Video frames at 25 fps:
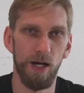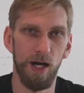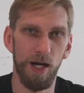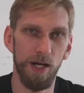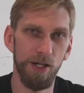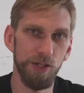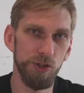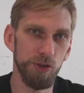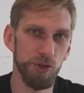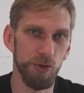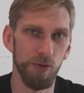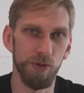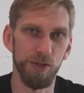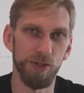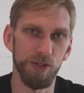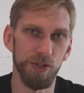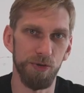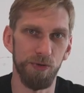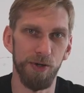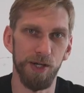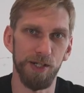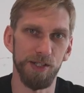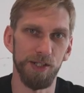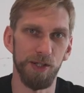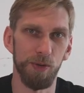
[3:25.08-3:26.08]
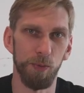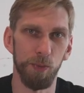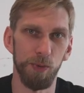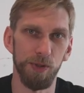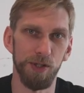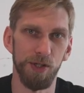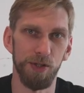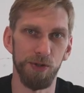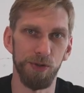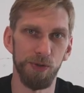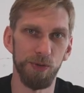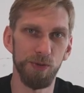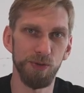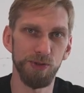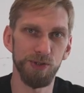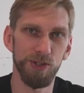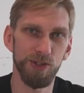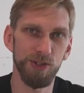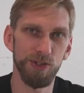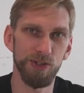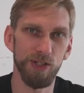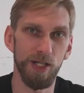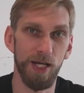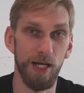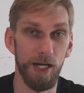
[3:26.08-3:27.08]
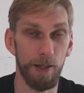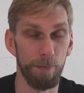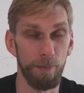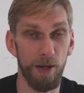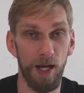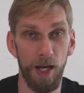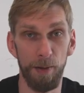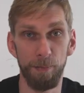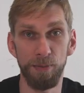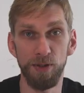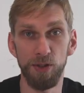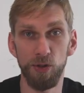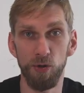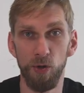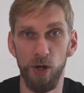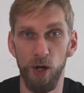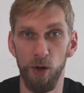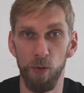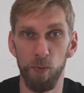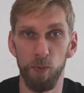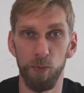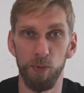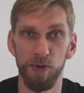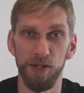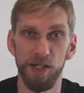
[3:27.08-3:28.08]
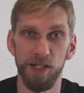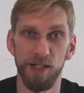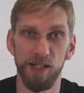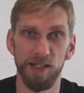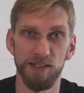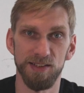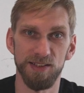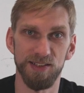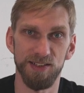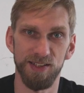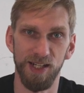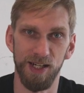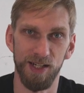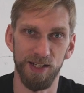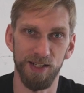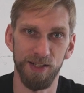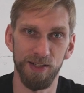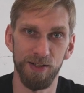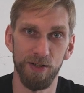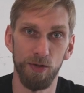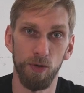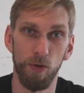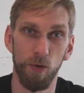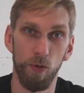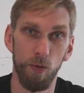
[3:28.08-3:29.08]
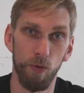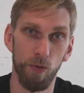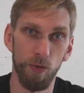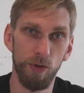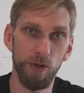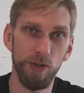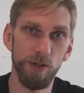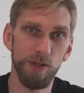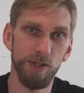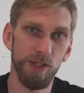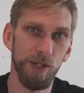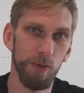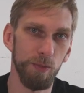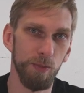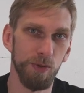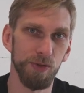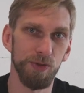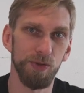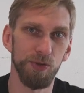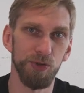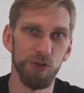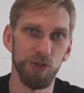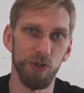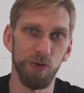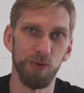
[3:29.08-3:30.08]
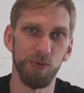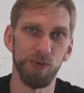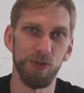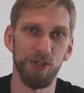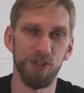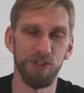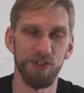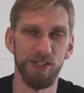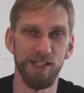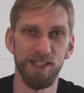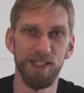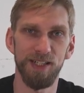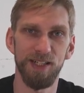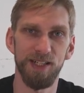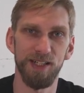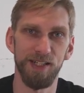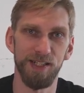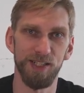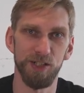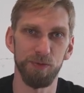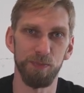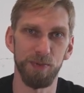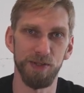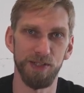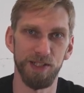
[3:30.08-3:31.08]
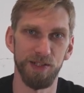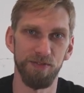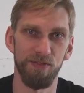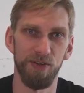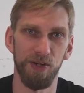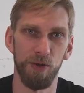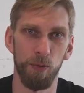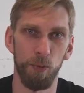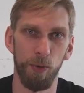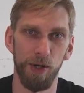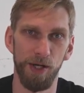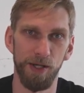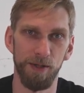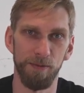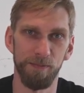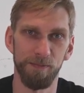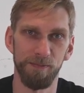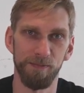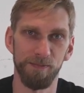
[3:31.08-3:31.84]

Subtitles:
I enjoy interacting with our users and I'm happy to help when they get stuck or they want to show their data in a specific way.